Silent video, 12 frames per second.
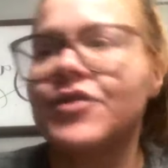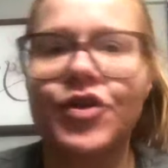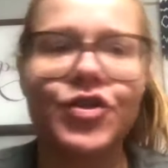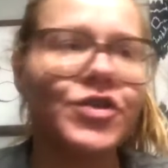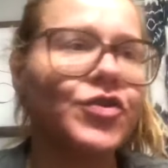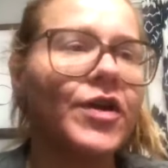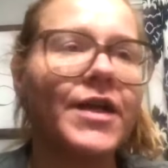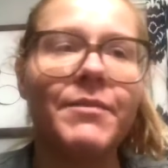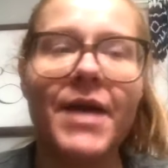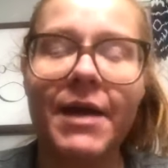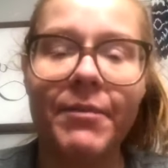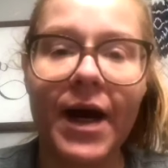You're just looking to
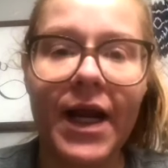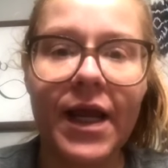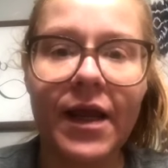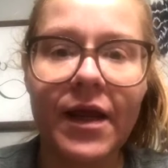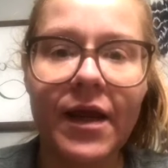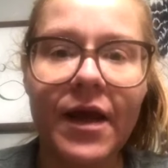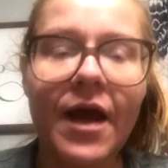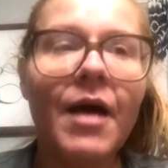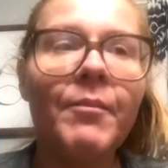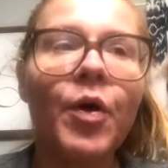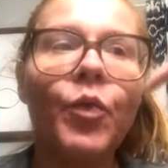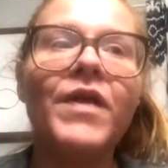make money.
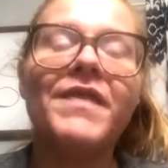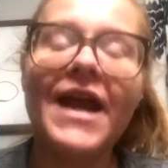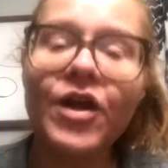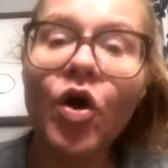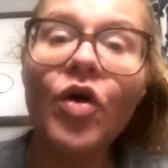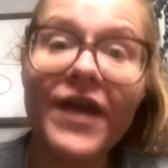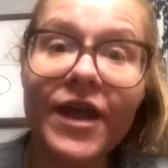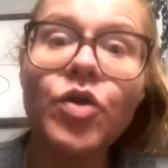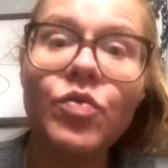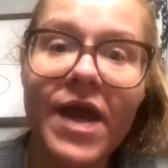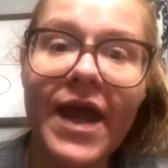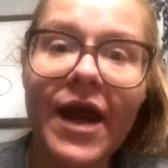But when they know that you
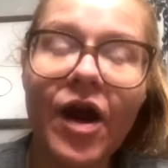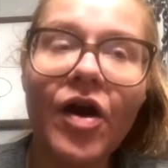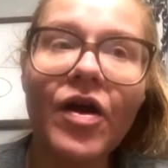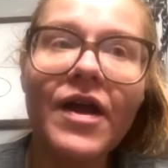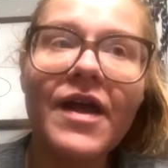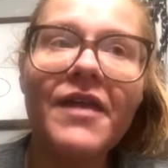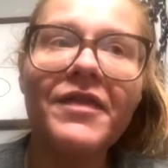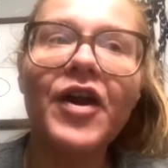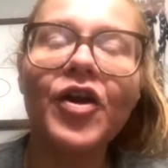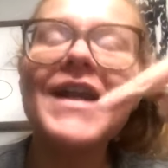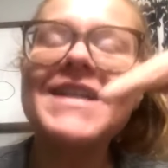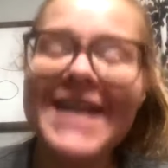care, they're
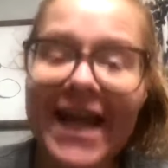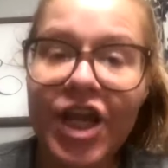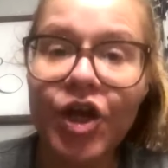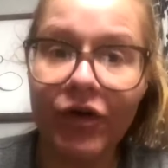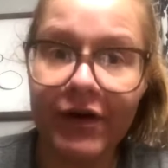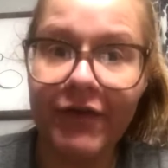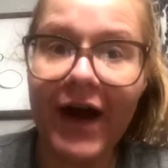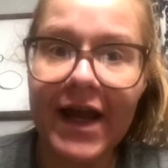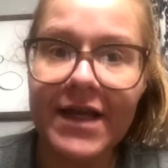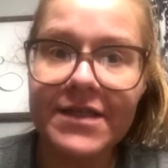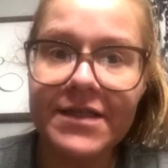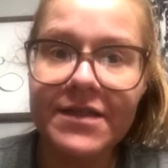going to take your
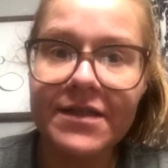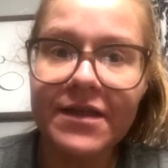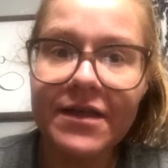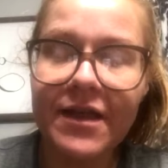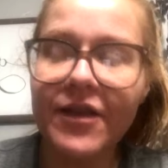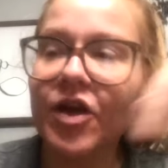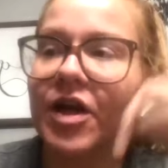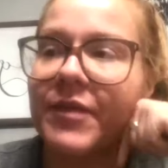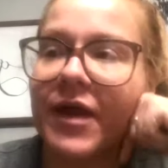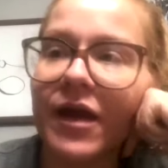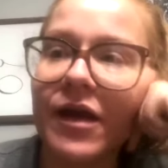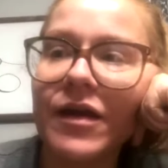advice and they're going to be
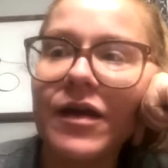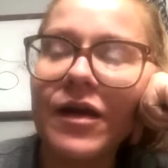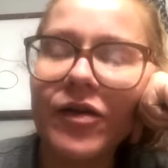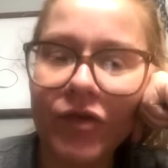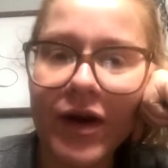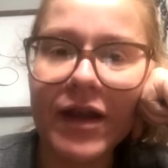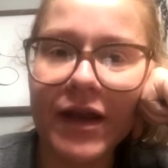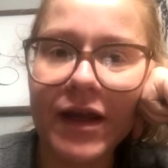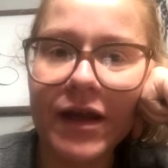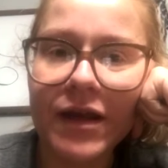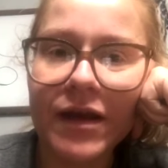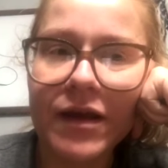like, Really?